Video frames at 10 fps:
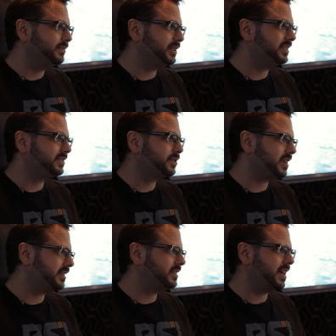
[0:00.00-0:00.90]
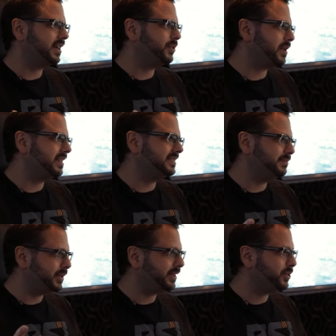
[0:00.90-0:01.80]
which is kind of crazy
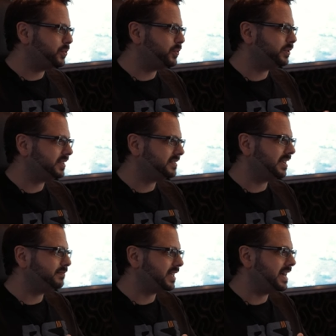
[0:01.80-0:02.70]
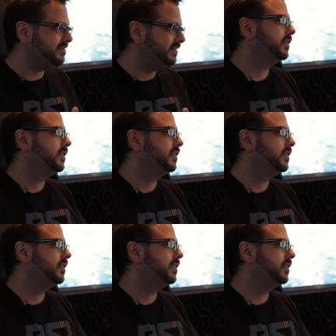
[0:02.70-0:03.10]
but cool at the same time.